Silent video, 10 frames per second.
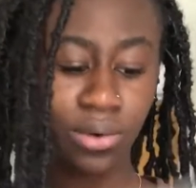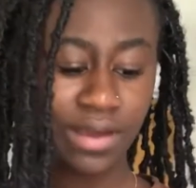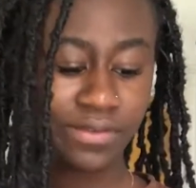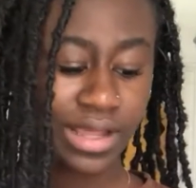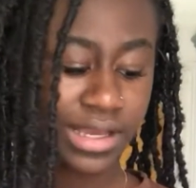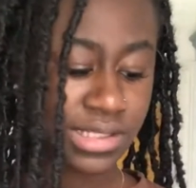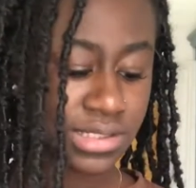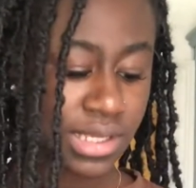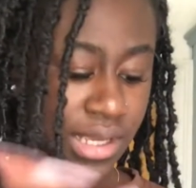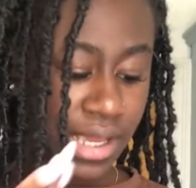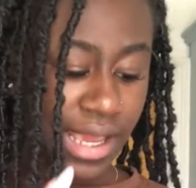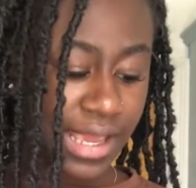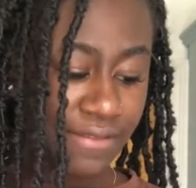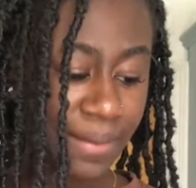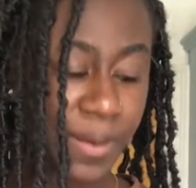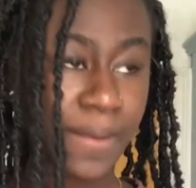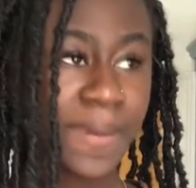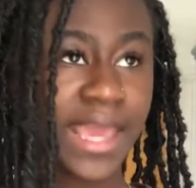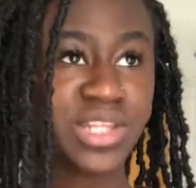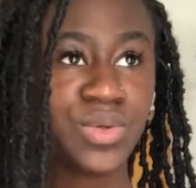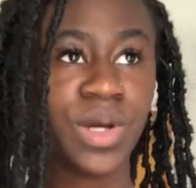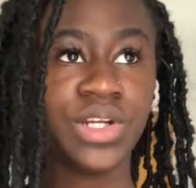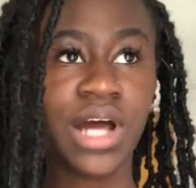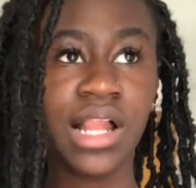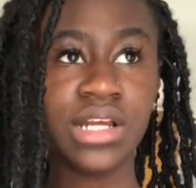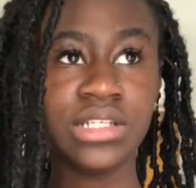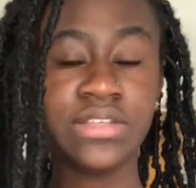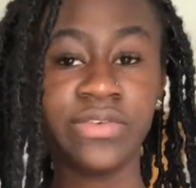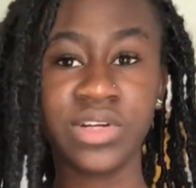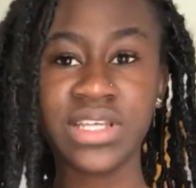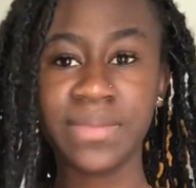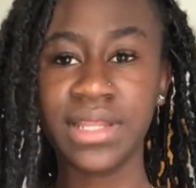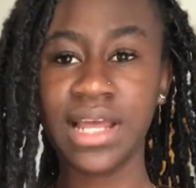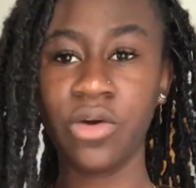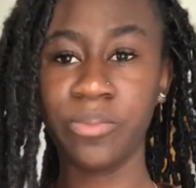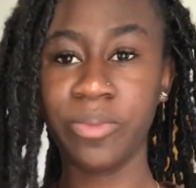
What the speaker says: I feel like if I'm gonna pay $200 for something that